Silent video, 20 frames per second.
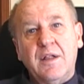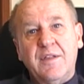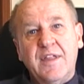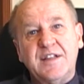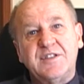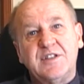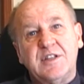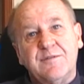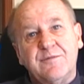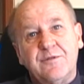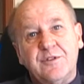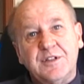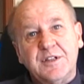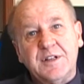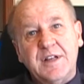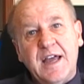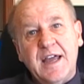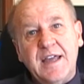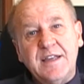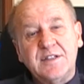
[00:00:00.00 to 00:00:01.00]
That's it for
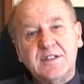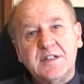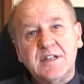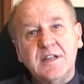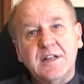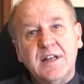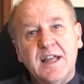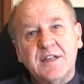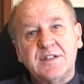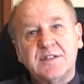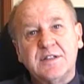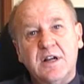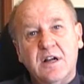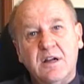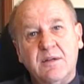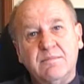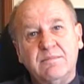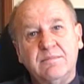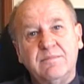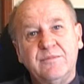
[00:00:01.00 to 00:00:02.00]
today. See you next
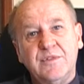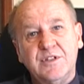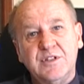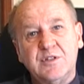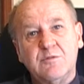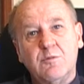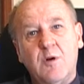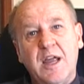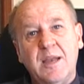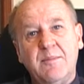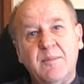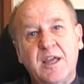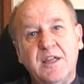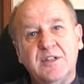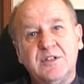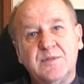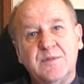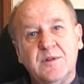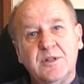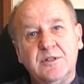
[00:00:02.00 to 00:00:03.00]
time. This is Wayne
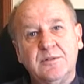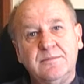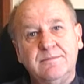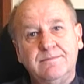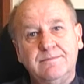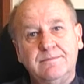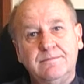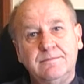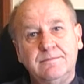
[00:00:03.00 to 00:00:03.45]
Mansfield.